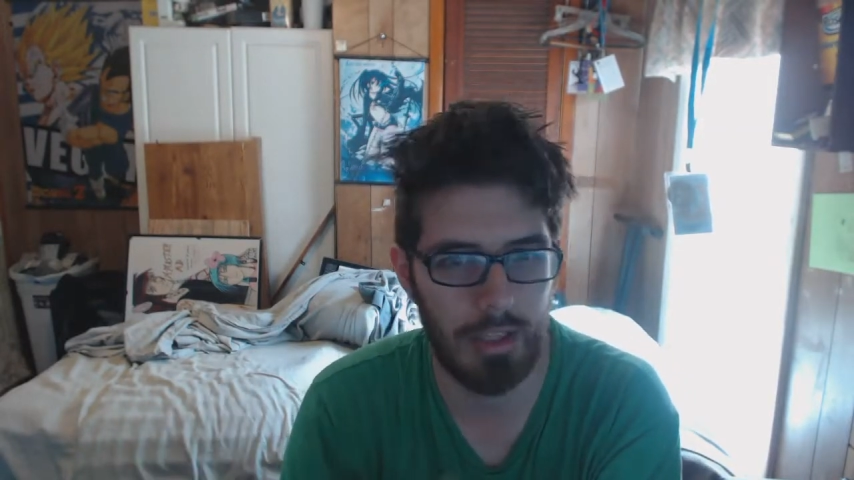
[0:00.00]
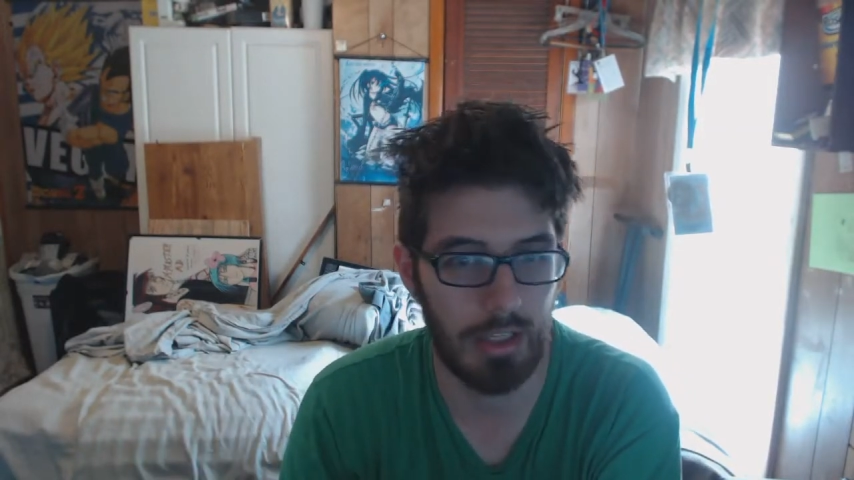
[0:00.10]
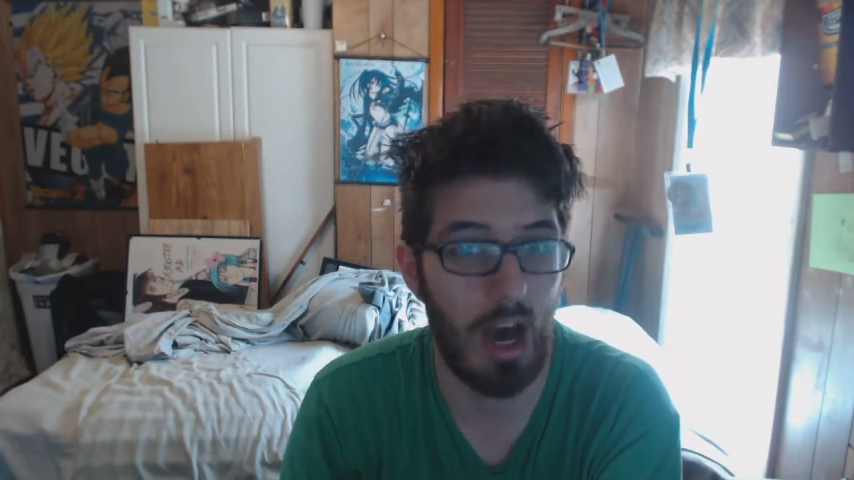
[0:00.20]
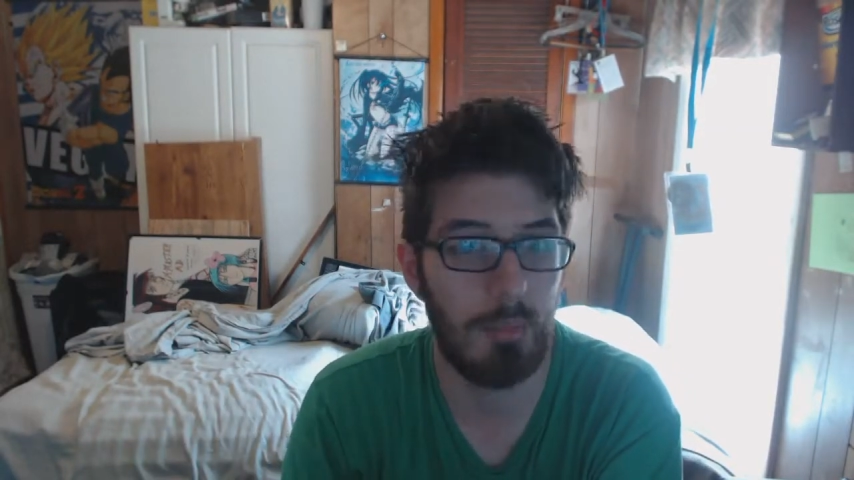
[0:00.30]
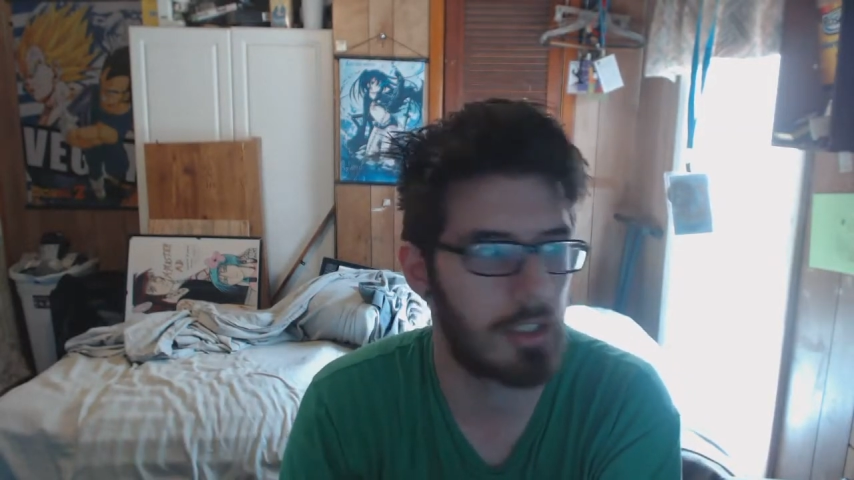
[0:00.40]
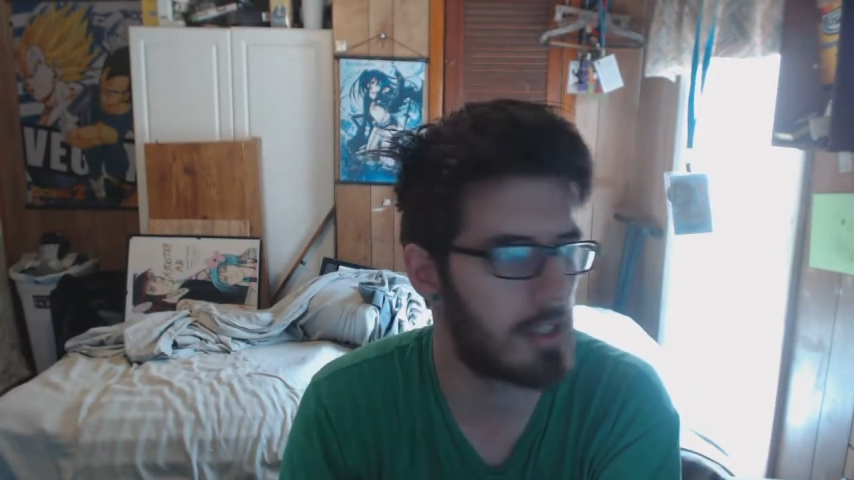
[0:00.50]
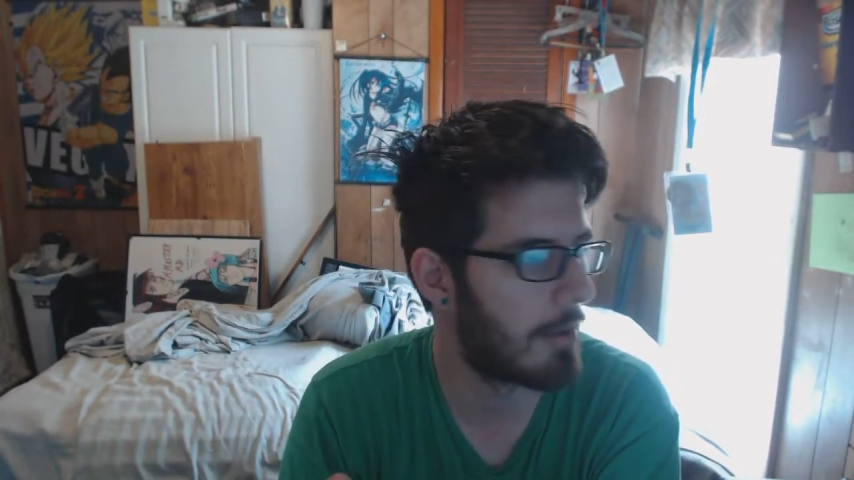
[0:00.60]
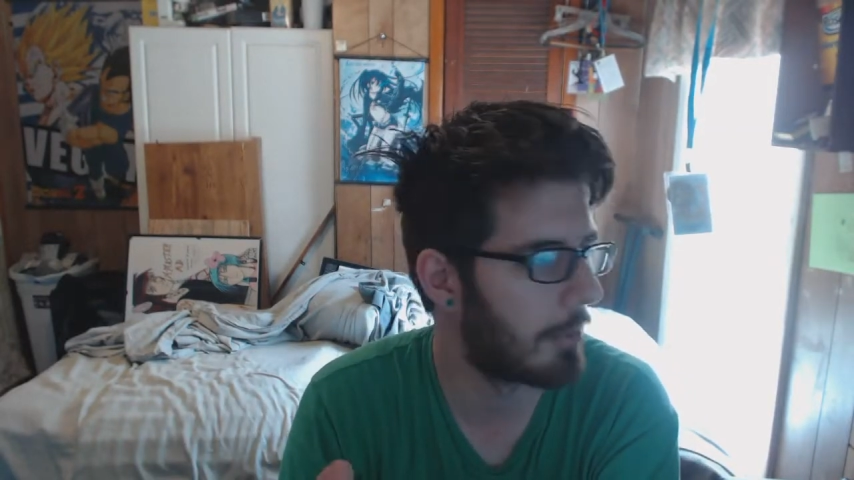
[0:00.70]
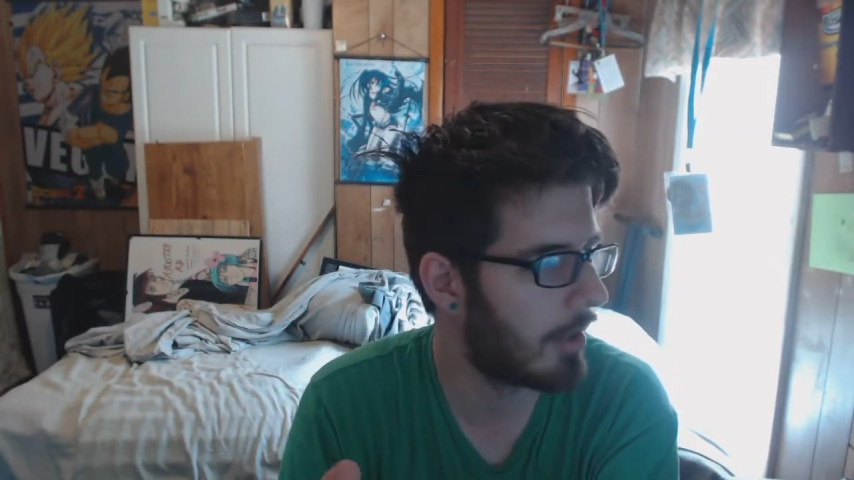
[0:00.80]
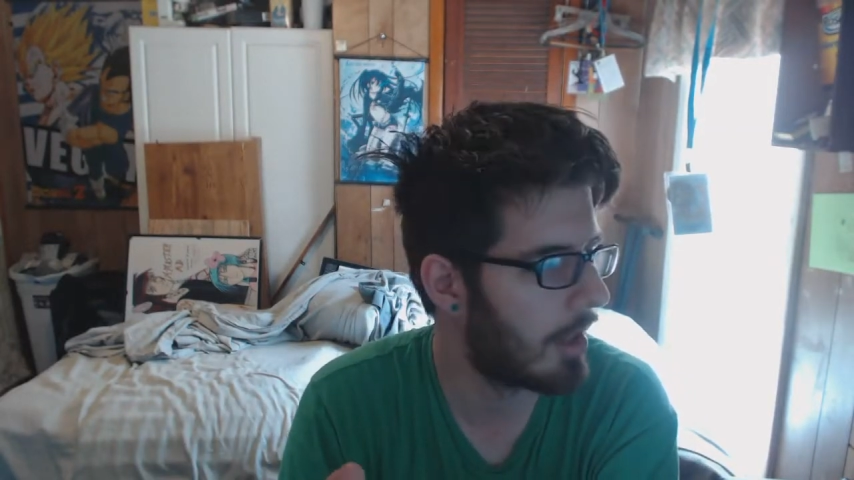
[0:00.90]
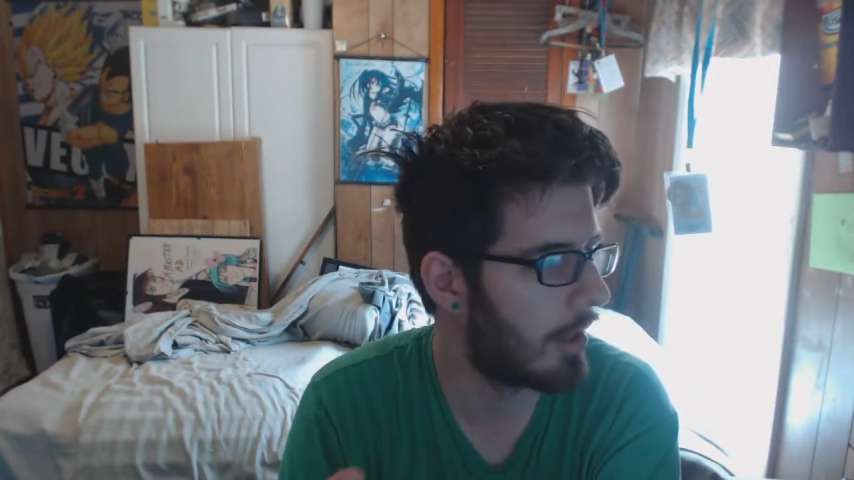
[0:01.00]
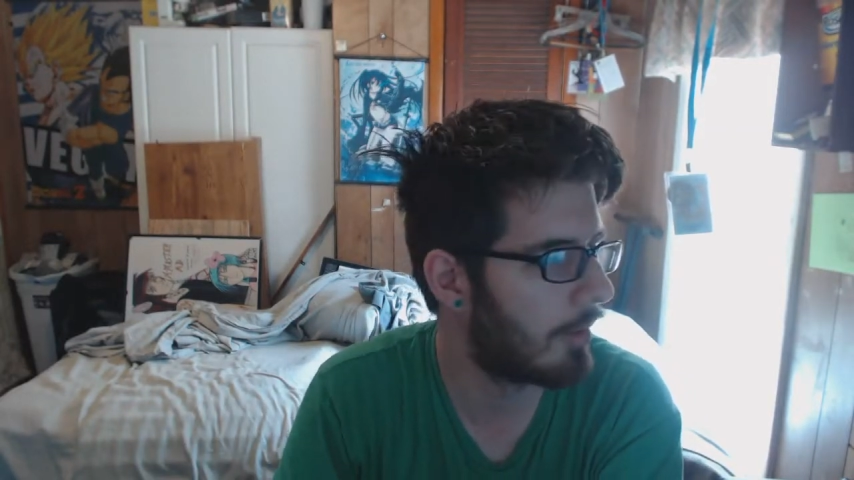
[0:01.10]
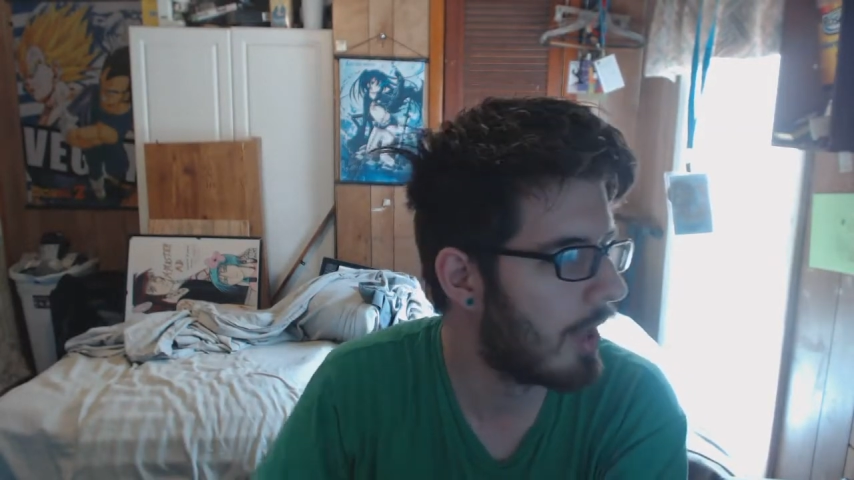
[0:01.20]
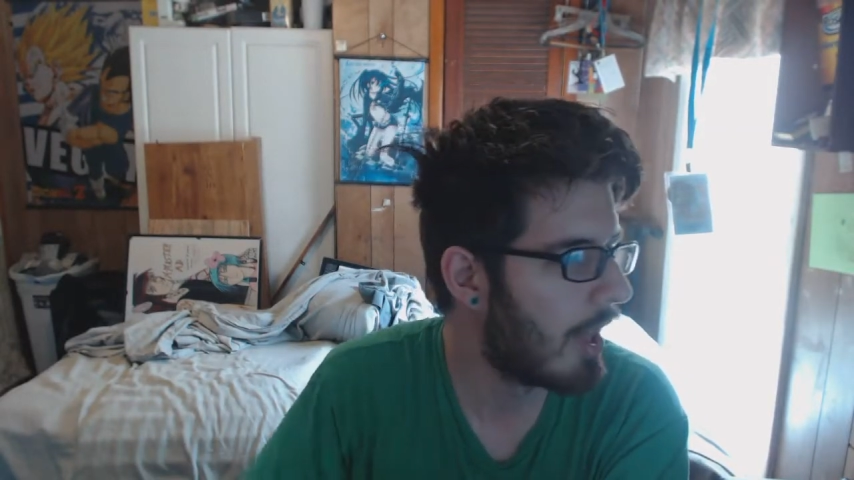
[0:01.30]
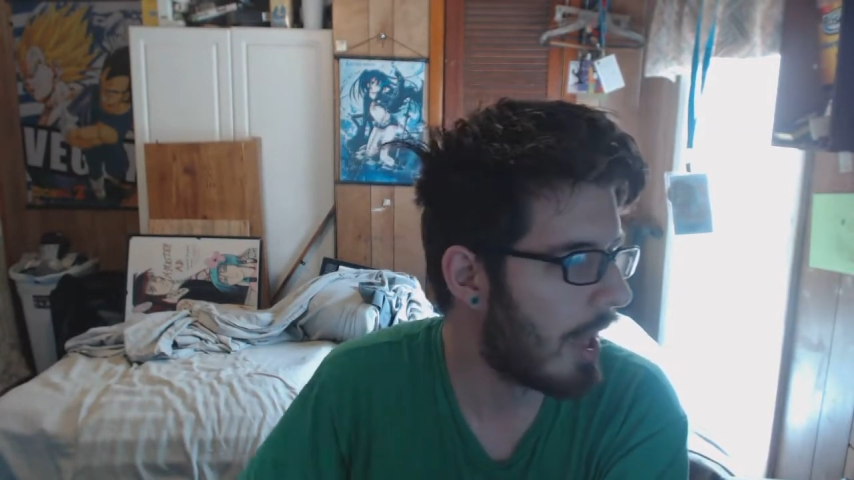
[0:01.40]
comments down
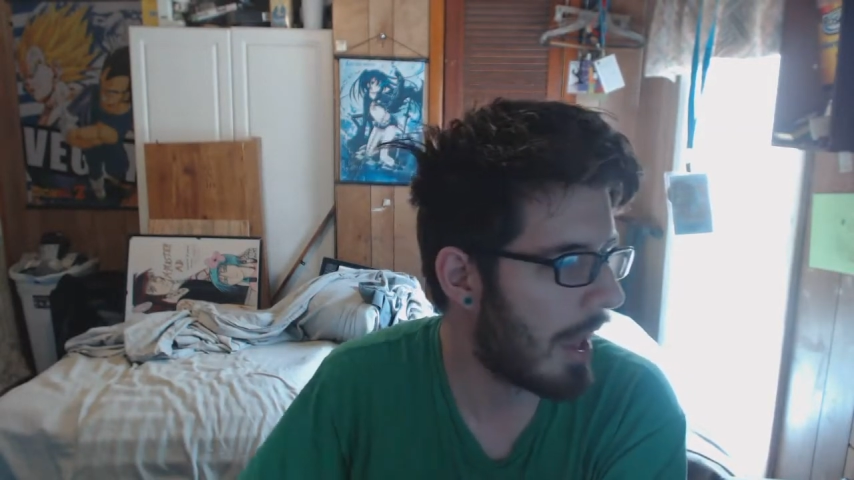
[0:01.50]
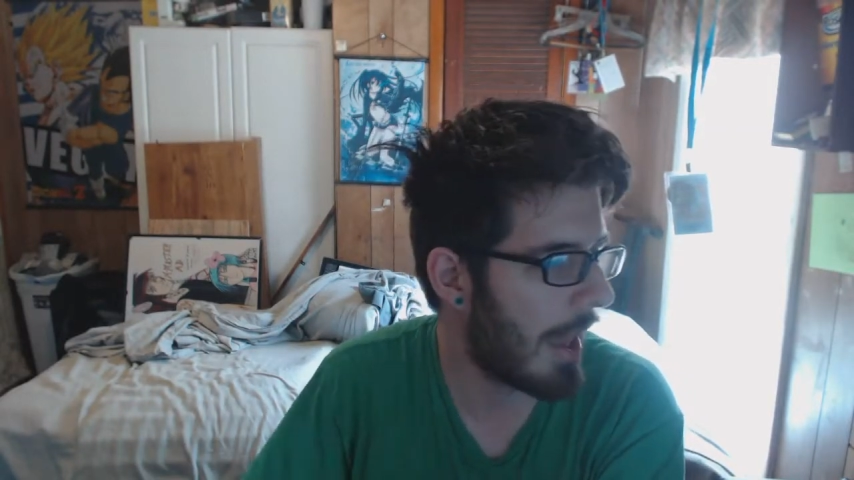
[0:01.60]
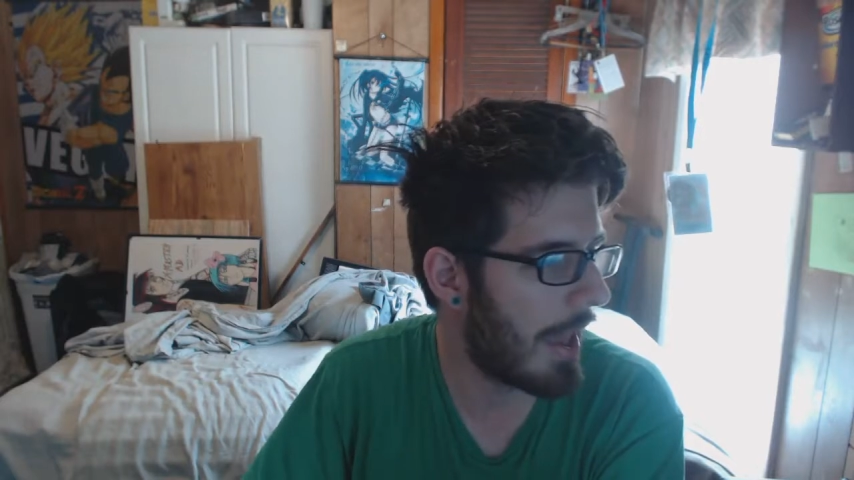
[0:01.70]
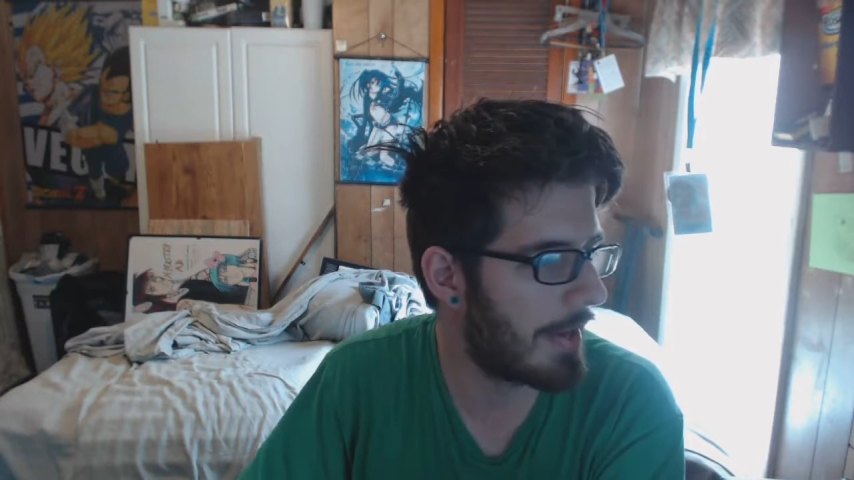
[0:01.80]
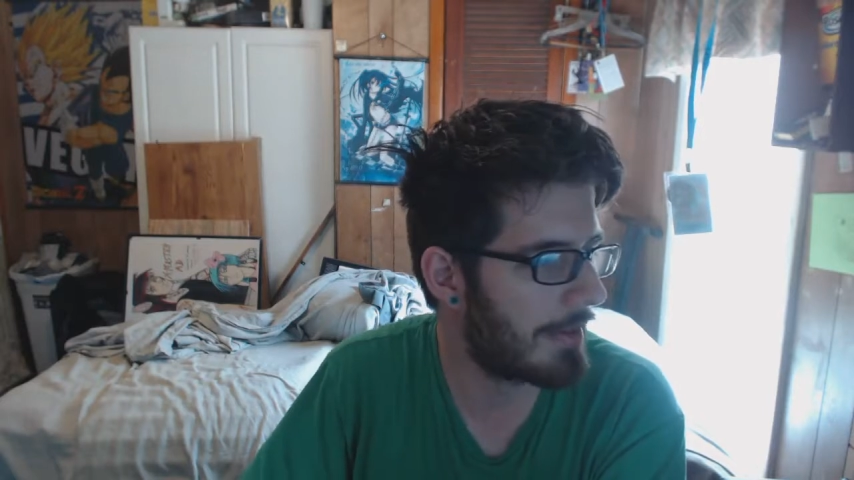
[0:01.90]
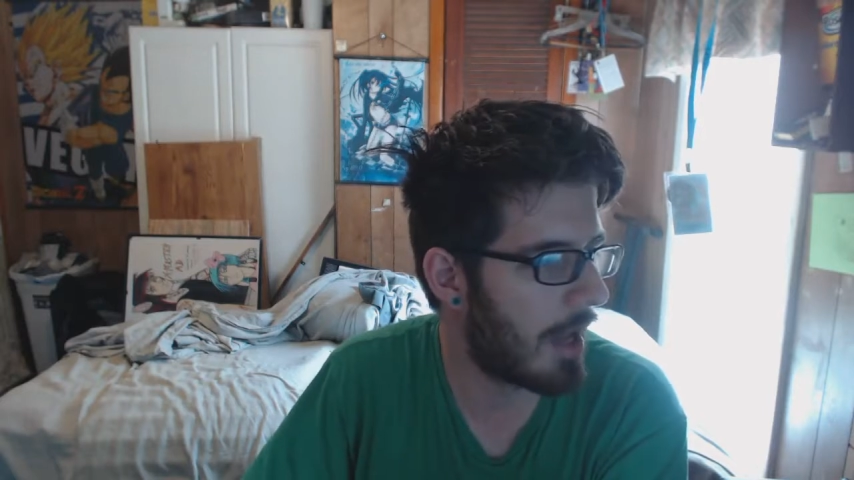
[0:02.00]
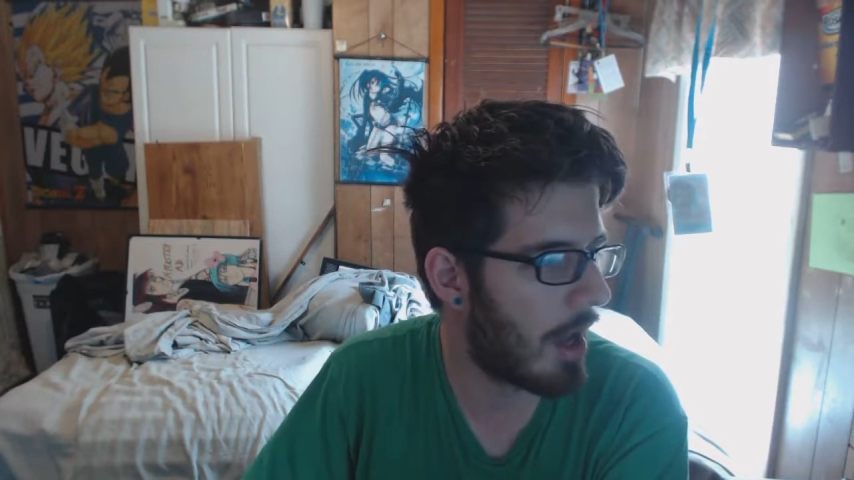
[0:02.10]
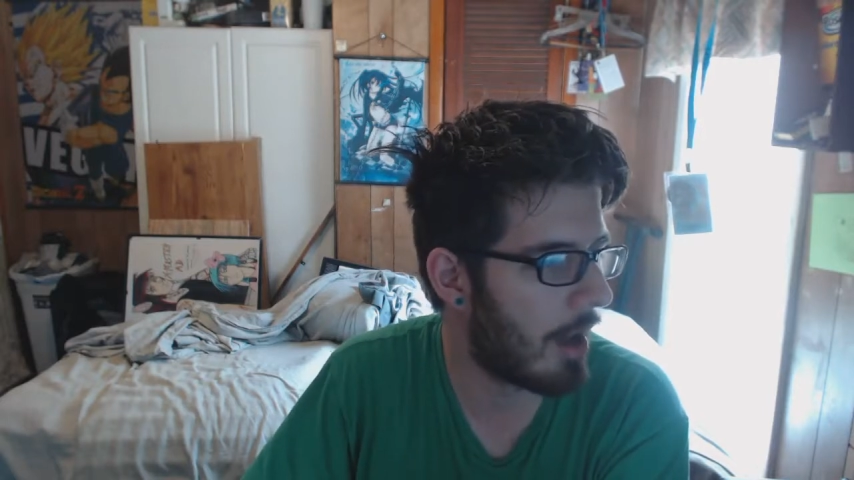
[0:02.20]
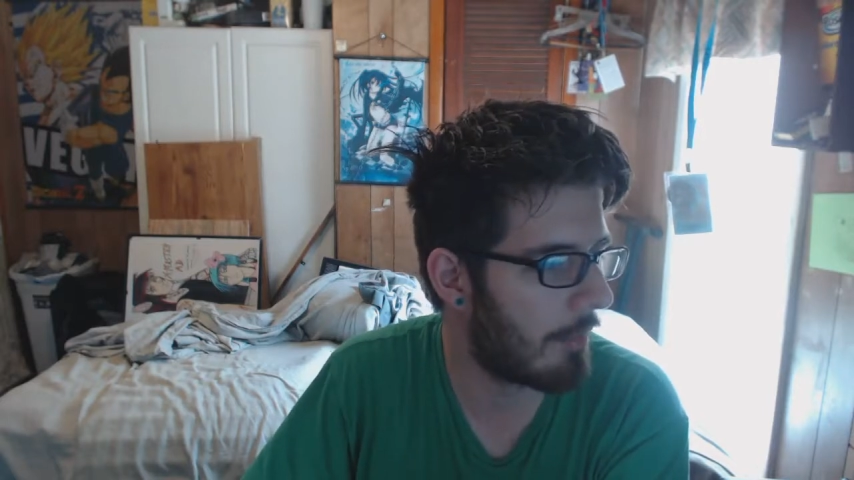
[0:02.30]
below. And